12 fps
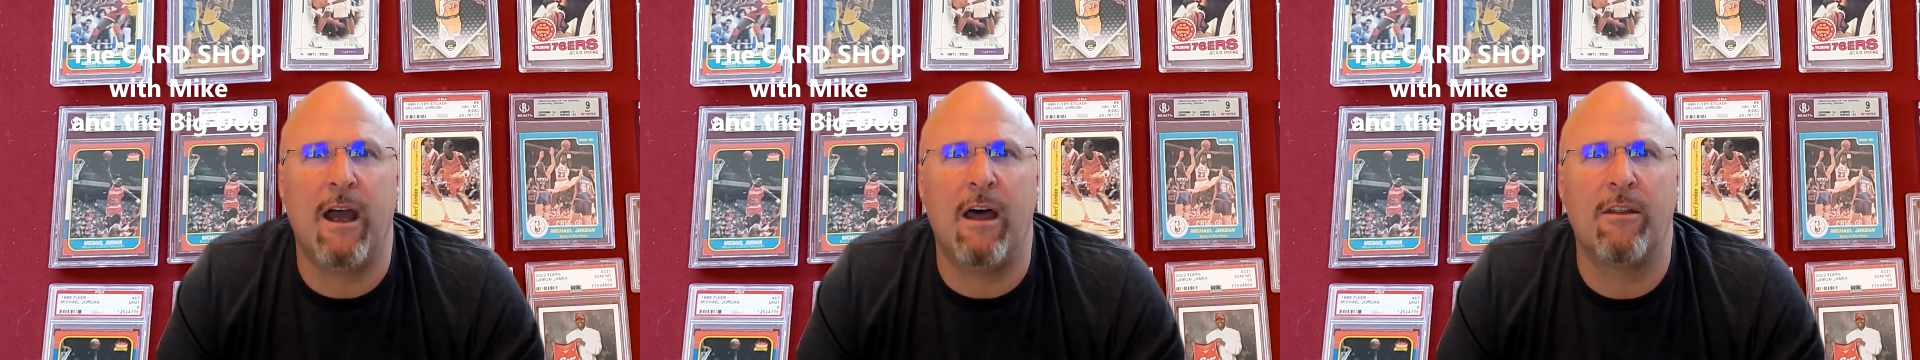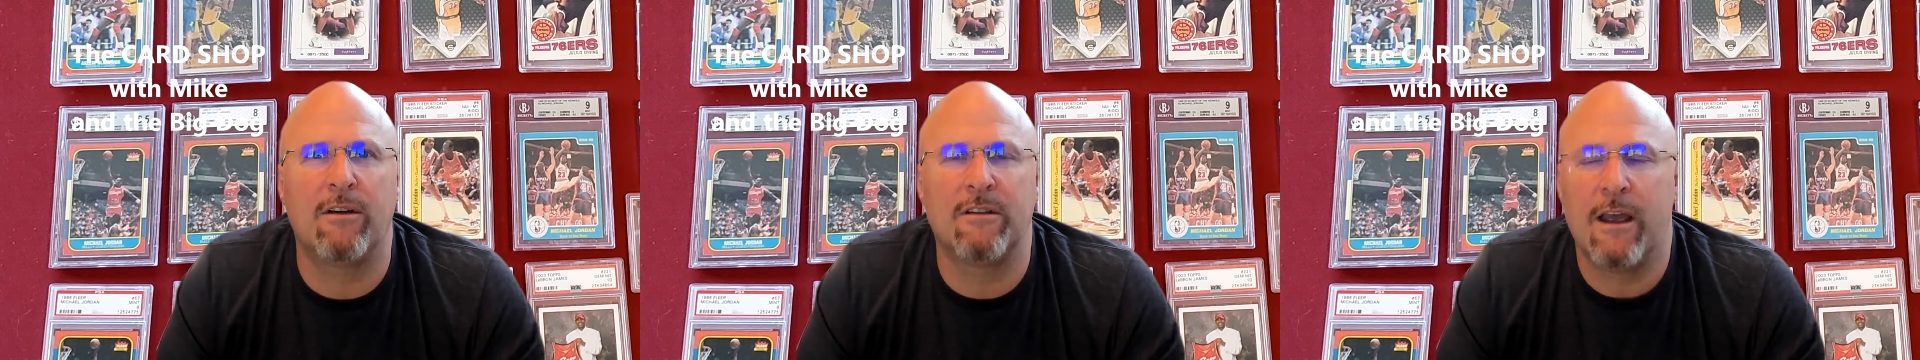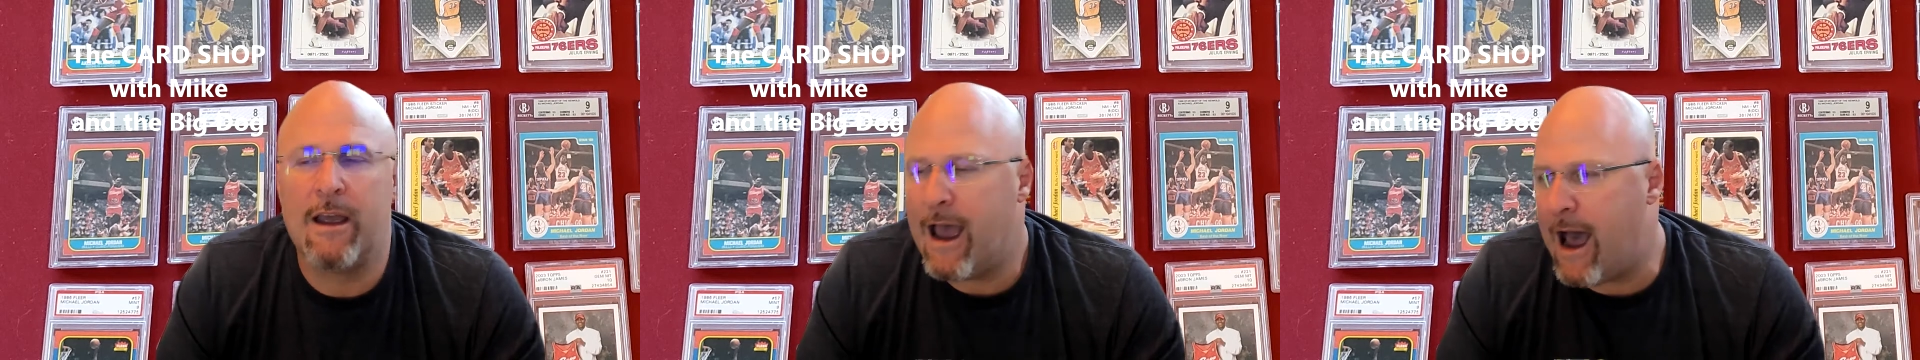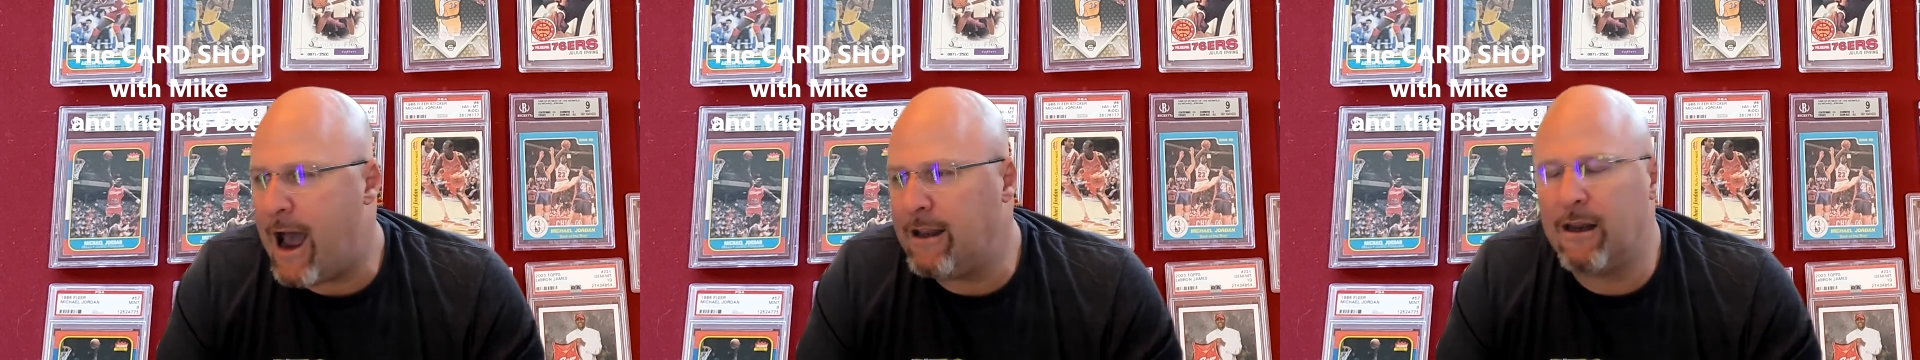others,
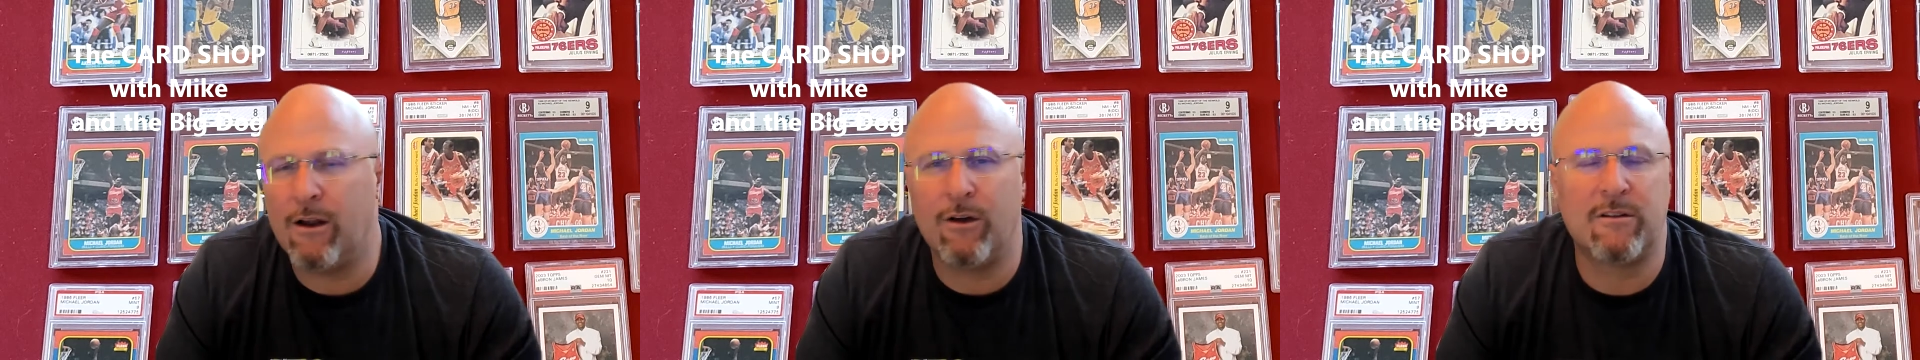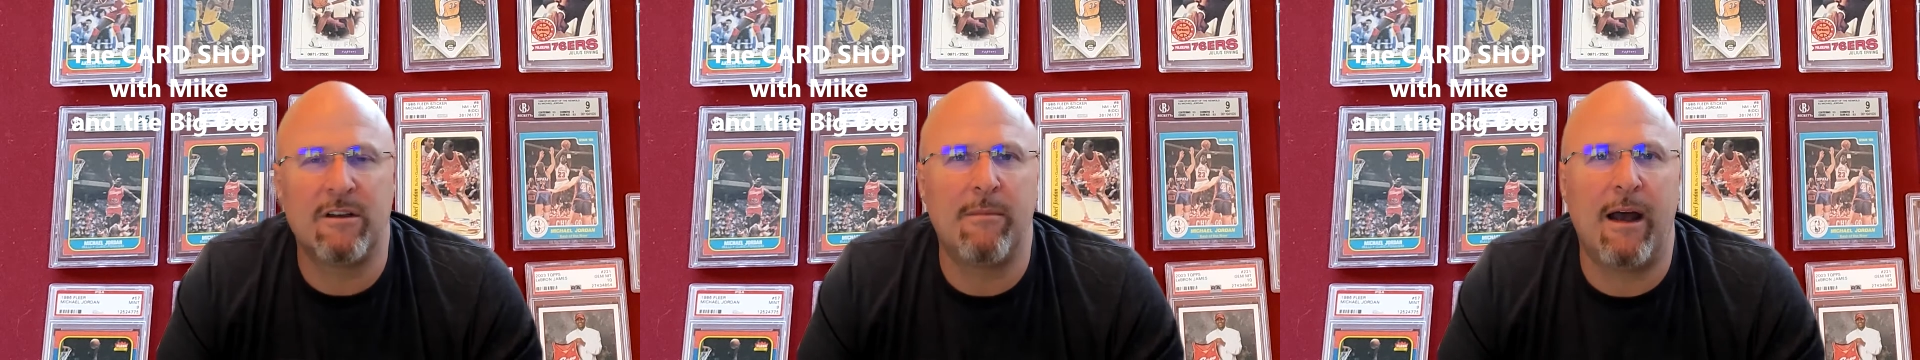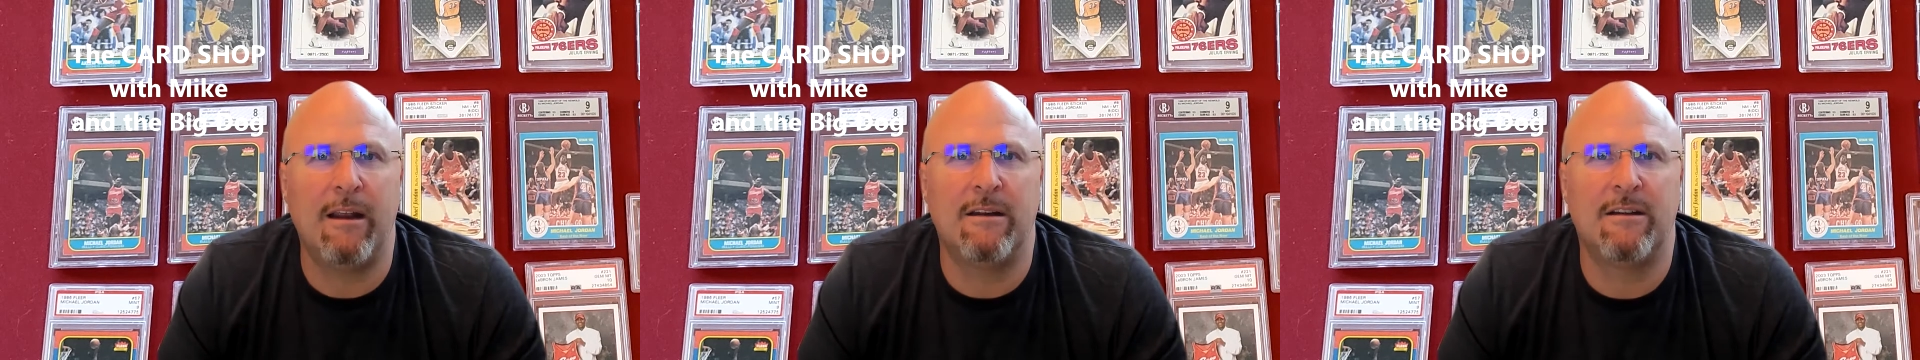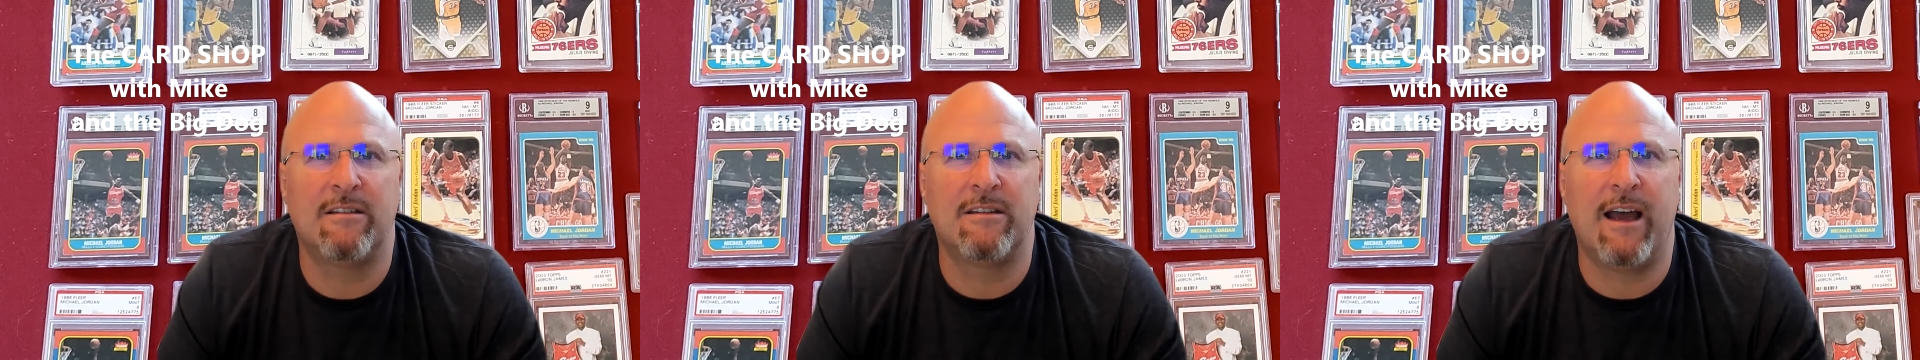how do you know somebody didn't
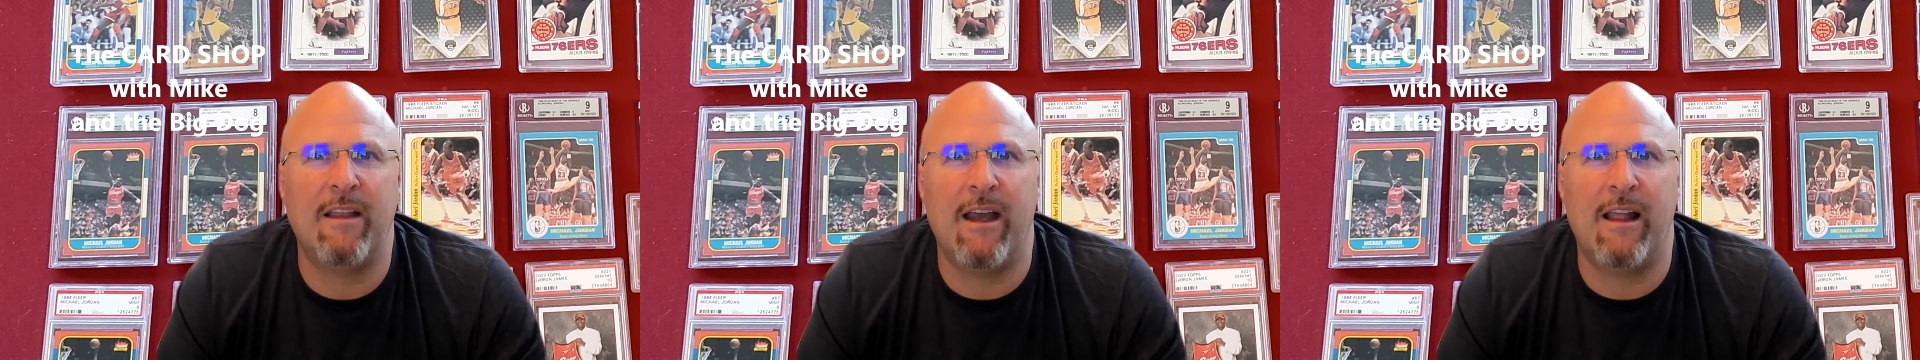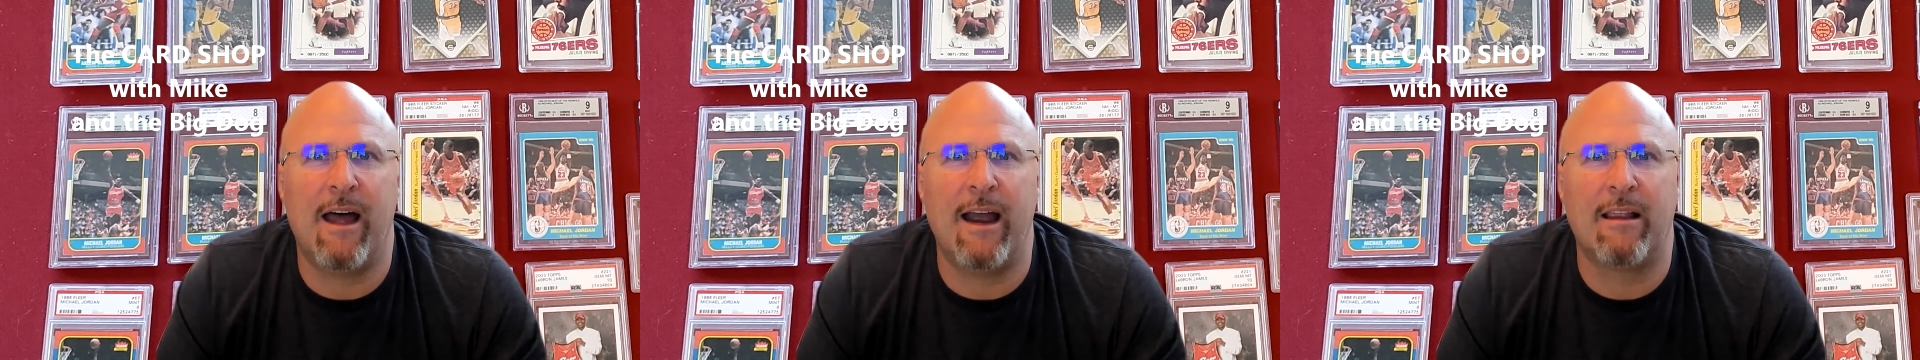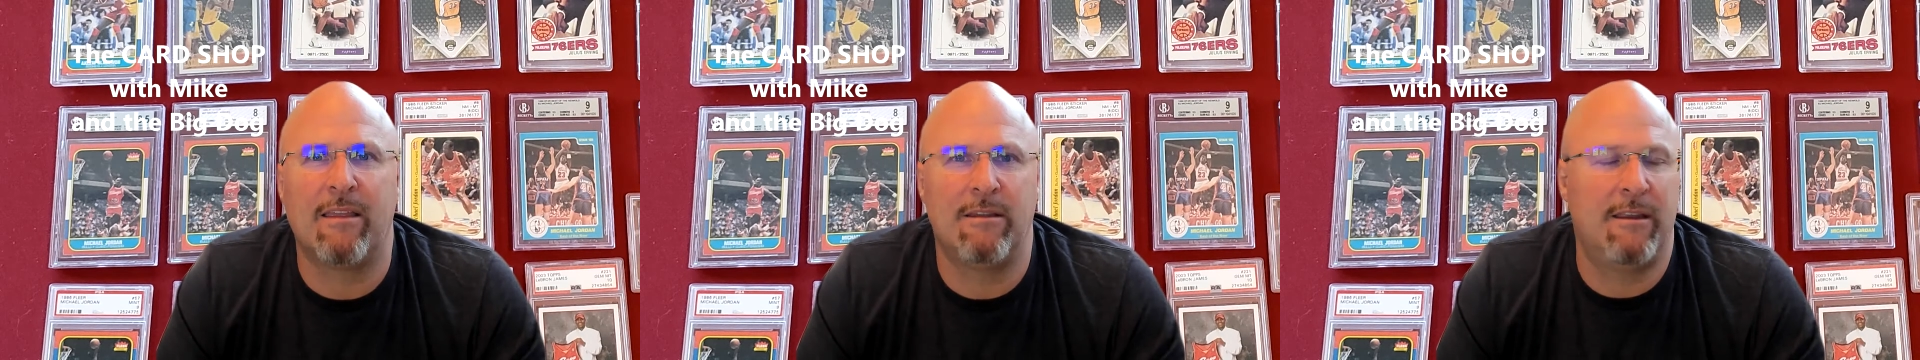decide they like